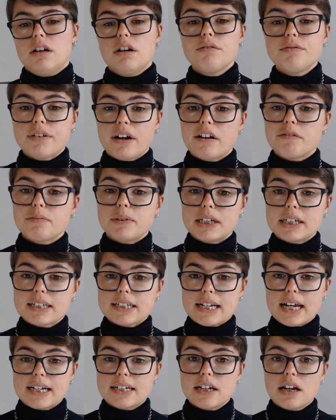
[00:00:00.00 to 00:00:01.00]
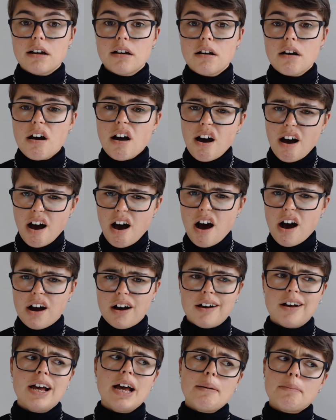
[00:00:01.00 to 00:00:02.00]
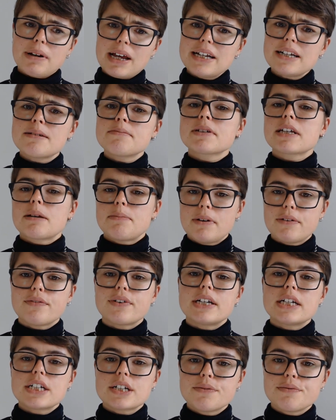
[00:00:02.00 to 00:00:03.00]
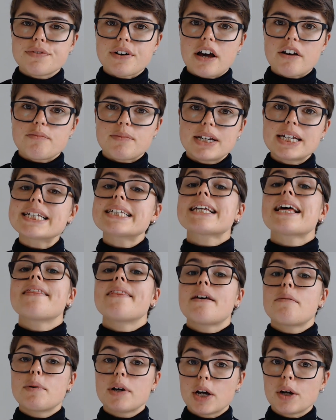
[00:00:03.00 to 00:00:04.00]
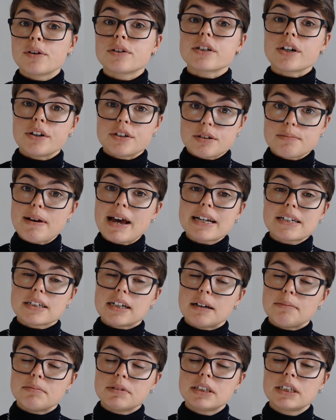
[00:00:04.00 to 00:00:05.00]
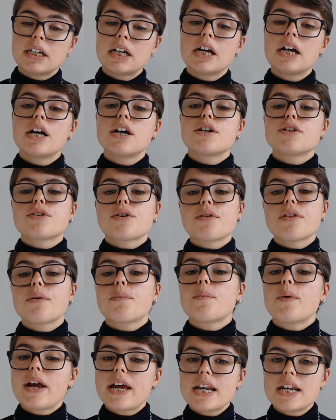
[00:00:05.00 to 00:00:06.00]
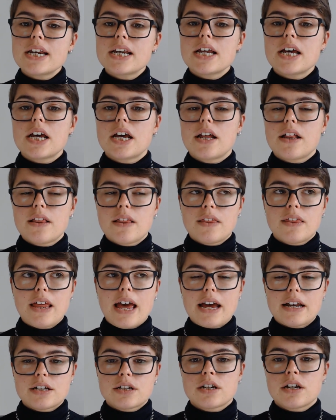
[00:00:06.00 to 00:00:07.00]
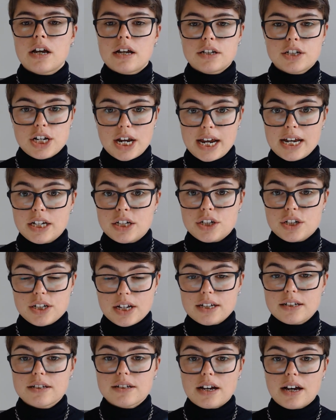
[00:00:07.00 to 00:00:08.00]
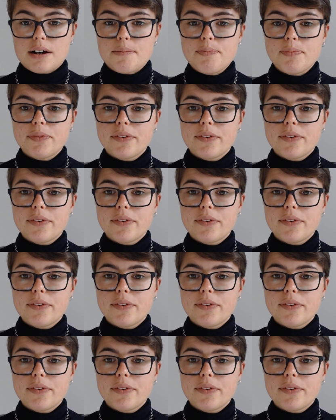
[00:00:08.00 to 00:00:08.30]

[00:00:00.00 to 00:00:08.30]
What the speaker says: 5 minutes later, oh, playtime's going to be finished in 5 minutes, and then we're going to go to mat time. So that when that change does come,